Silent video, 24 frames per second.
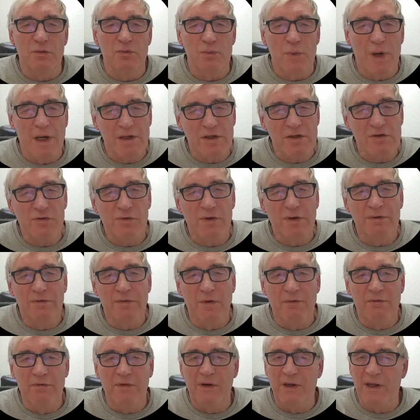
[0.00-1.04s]
to registering
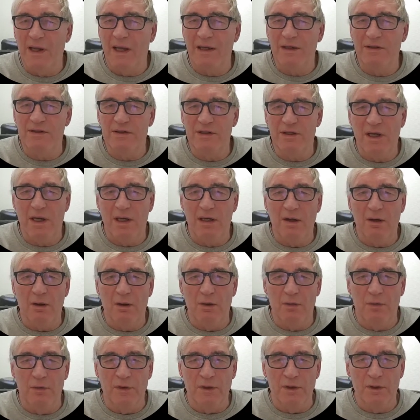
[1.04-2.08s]
for VAT in
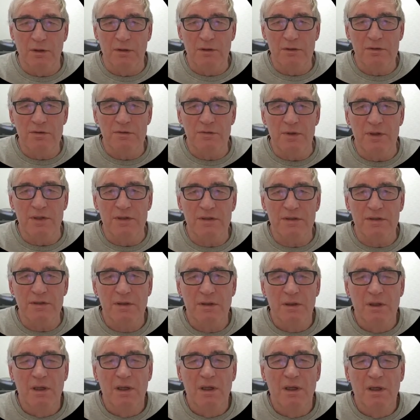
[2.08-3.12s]
other countries,
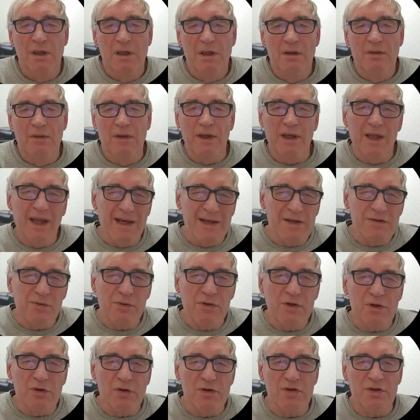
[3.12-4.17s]
the
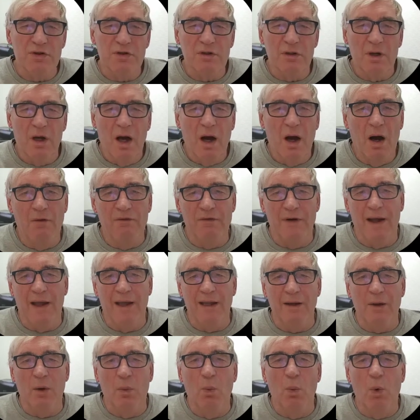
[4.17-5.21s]
introduction of
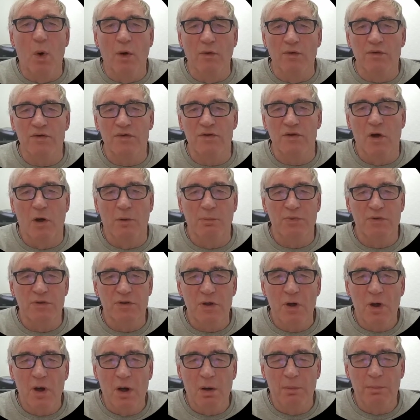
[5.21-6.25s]
a one-stop
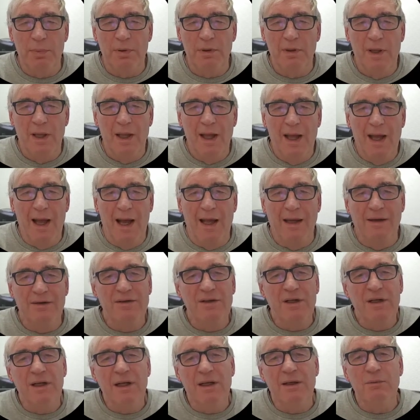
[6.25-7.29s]
shop,
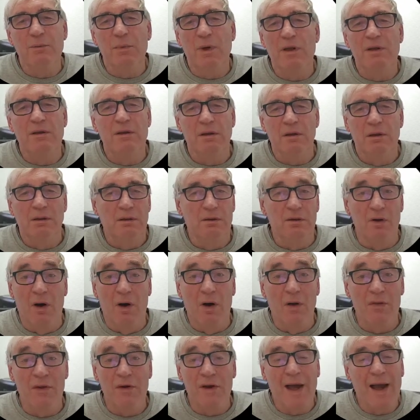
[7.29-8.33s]
and dealing with
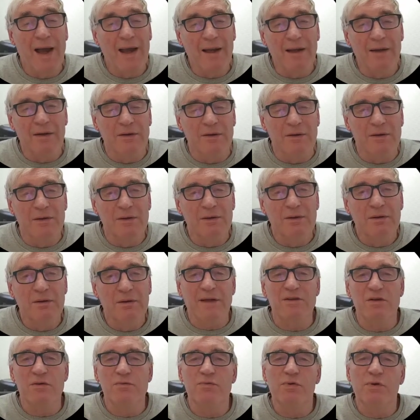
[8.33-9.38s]
Northern Ireland
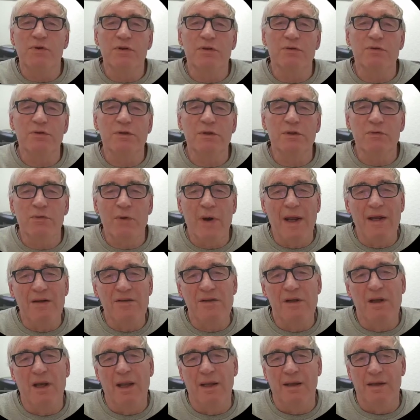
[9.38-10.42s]
that introduced
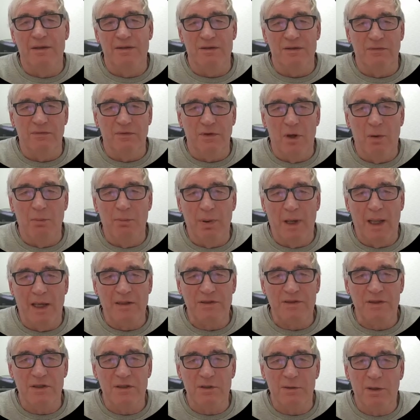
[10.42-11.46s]
greater layers of
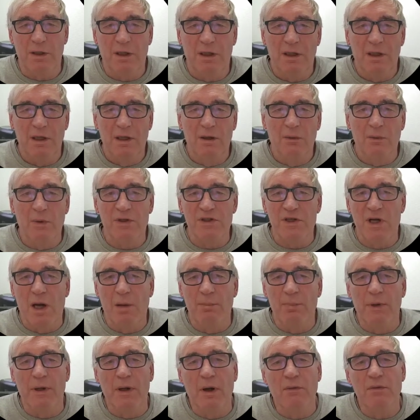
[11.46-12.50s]
complexity which
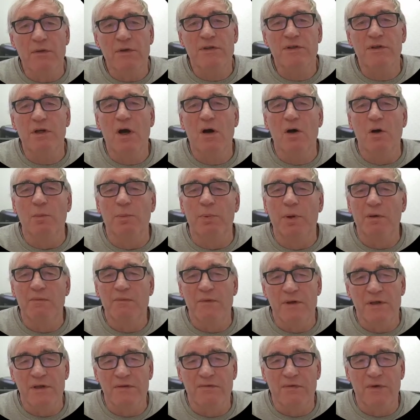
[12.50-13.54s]
are beyond the scope
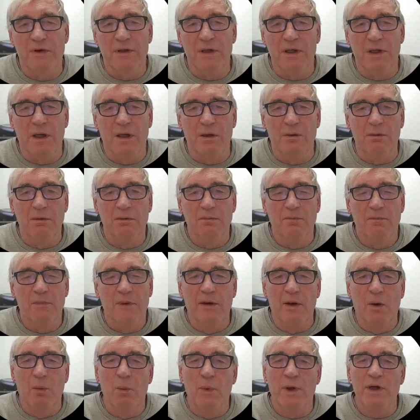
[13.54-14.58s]
of this video,
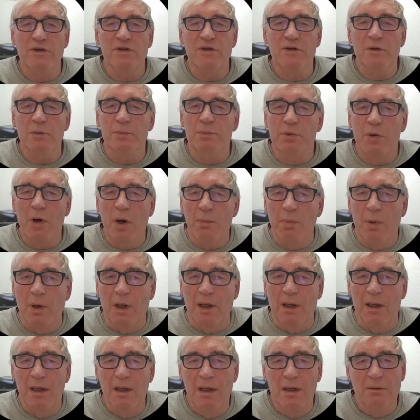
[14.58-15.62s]
and on which you
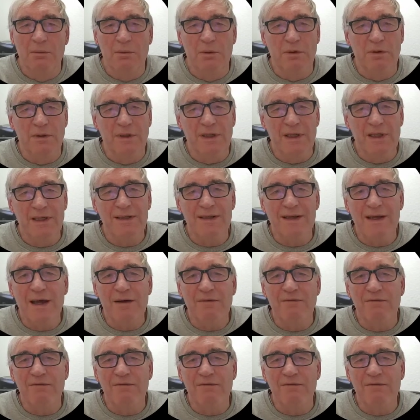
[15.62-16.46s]
probably will need the